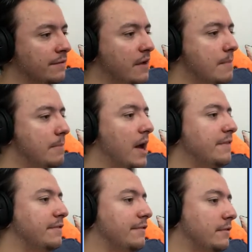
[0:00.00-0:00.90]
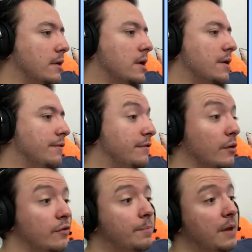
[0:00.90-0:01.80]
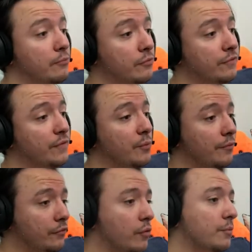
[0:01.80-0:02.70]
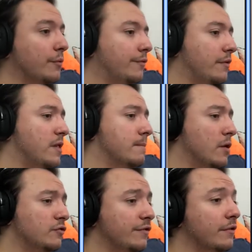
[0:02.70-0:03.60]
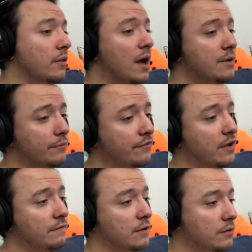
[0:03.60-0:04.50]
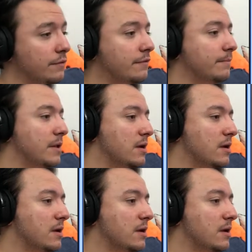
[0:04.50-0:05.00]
Time passes. Sayori's paper is filled with scribbles, and the margins are lined with stick figures.